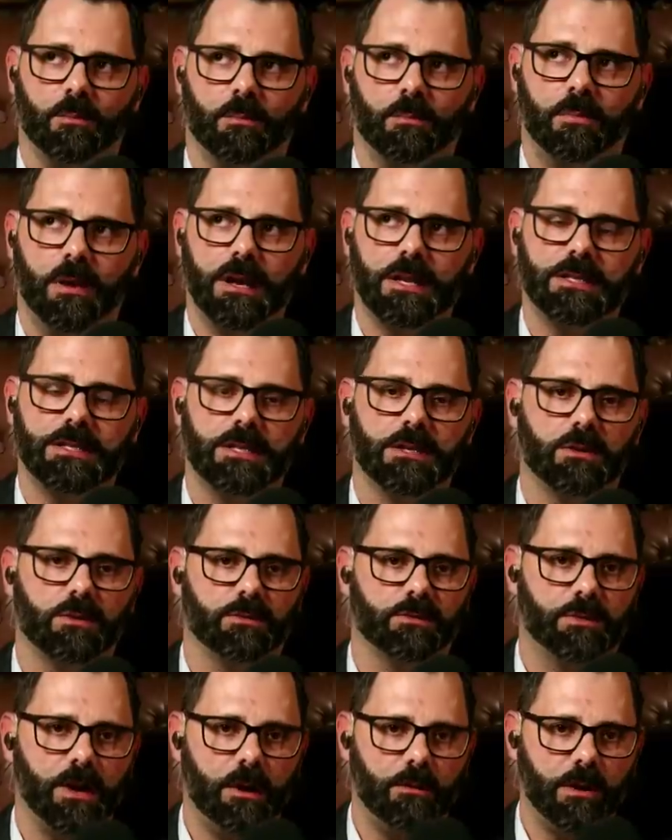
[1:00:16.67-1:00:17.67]
But
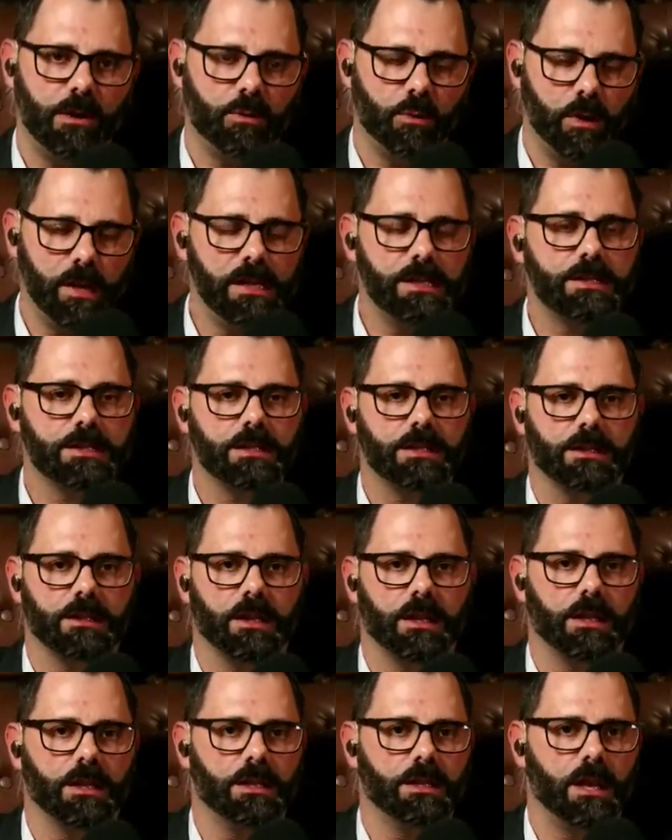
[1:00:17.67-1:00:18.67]
until very
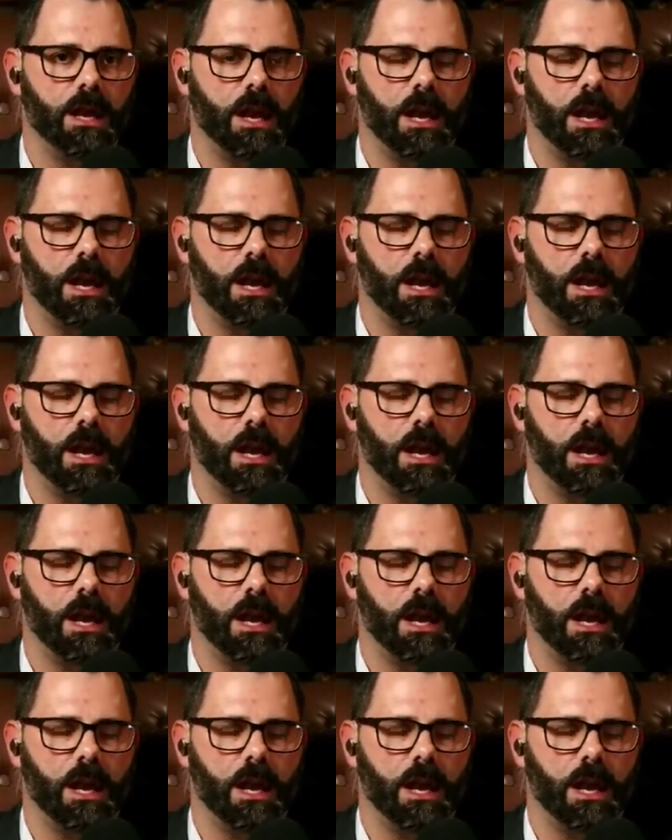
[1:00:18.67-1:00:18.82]
recently,